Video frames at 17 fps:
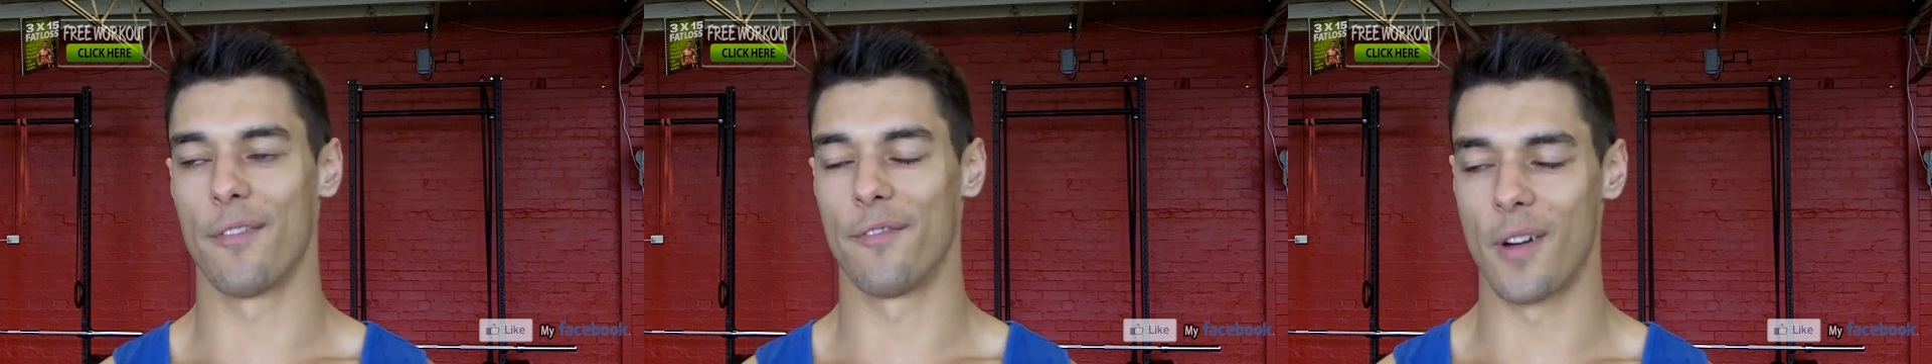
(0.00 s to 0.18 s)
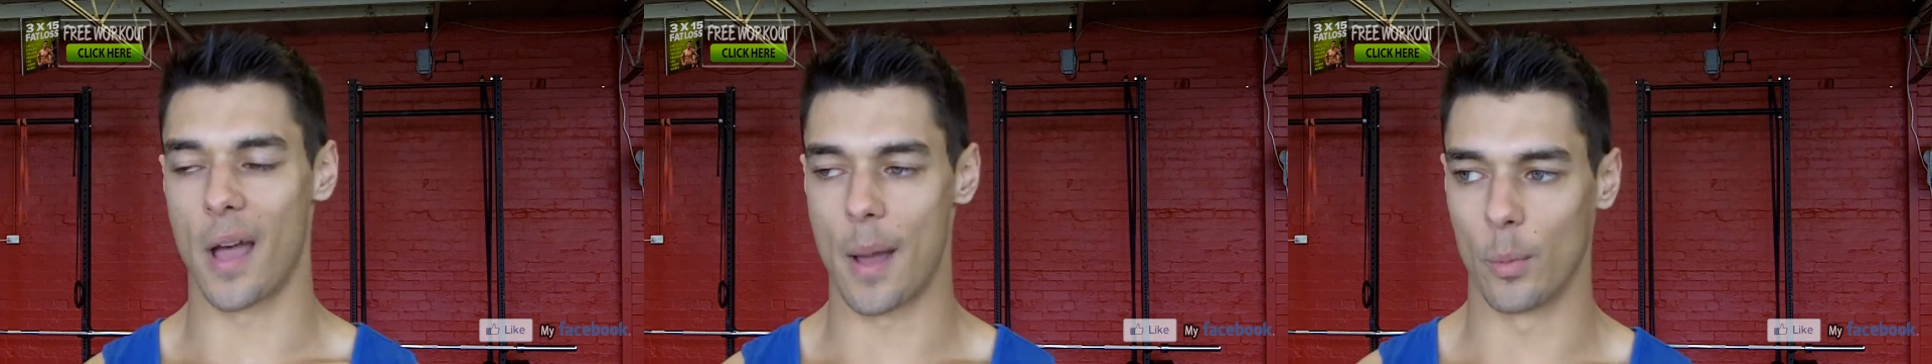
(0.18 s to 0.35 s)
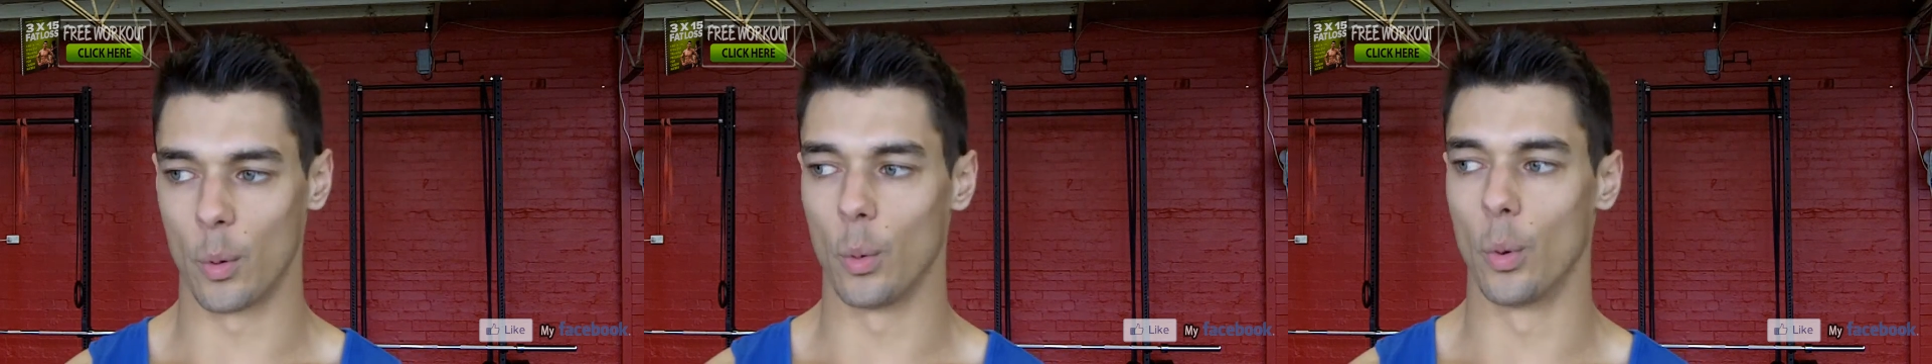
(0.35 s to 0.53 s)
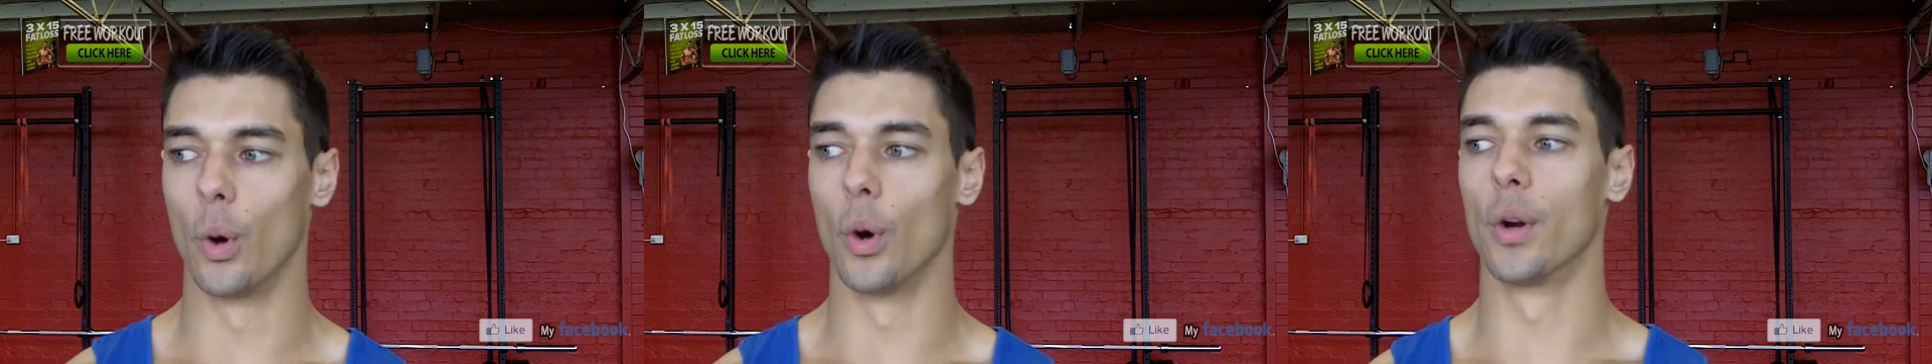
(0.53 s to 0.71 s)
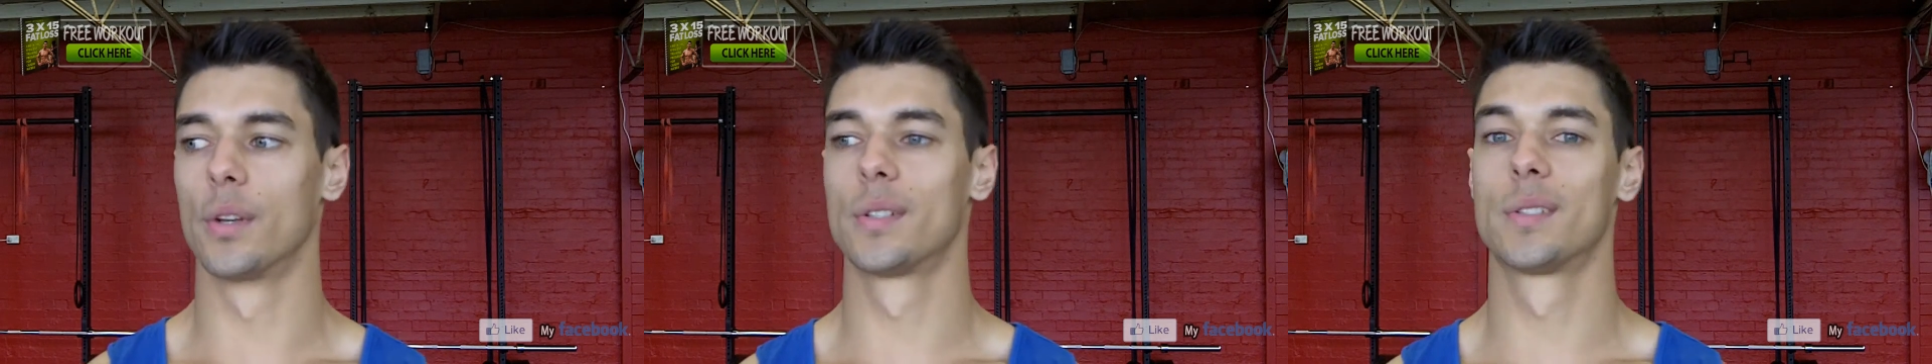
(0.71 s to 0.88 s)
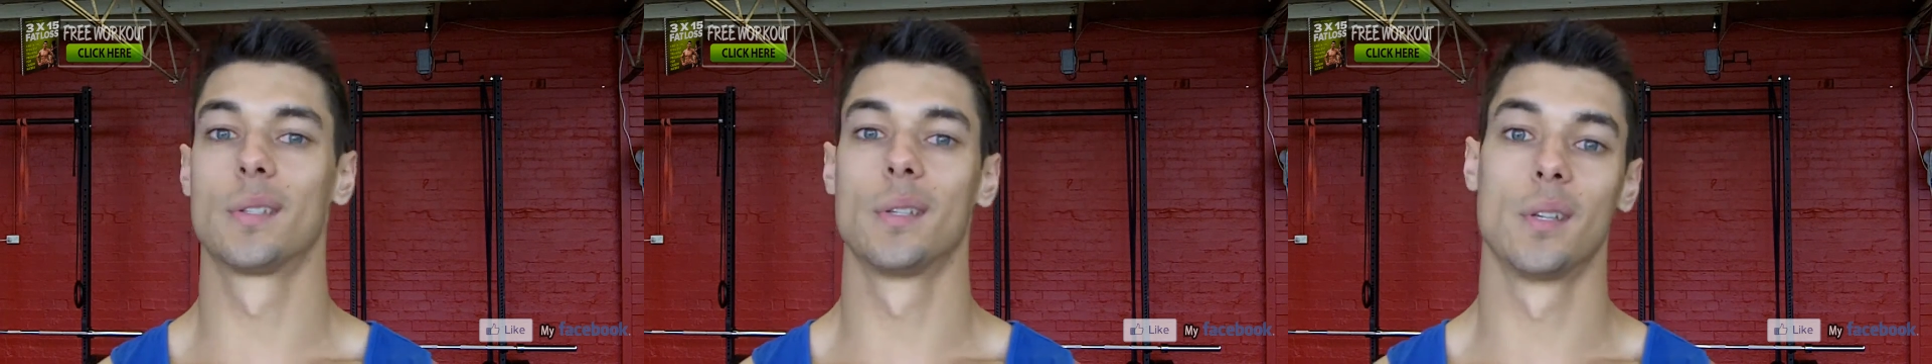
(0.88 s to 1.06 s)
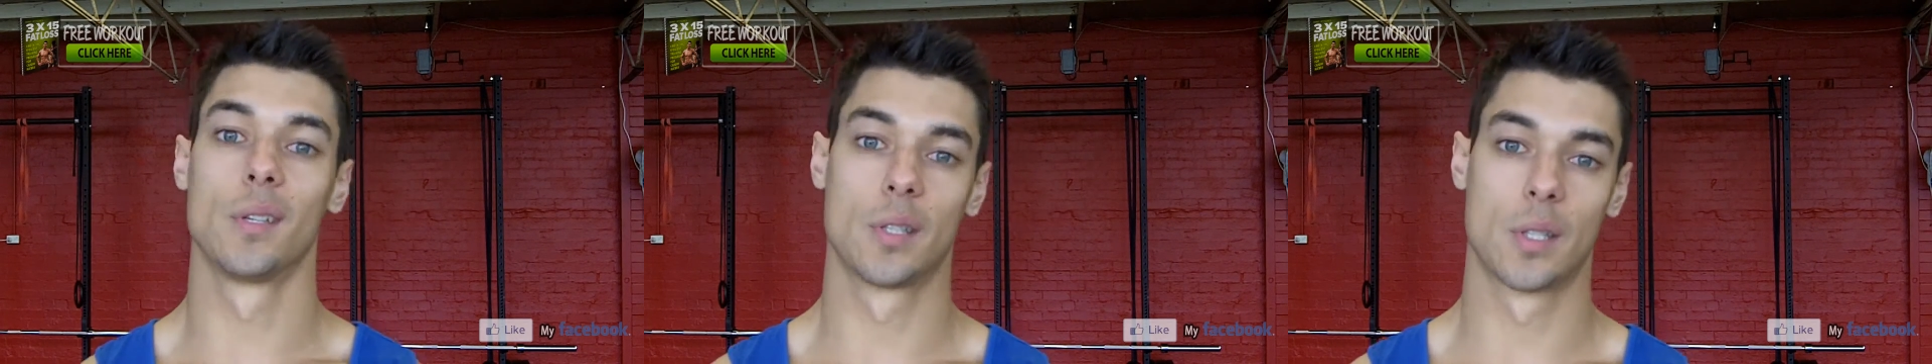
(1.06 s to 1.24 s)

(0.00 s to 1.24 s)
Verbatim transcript: farmer walks,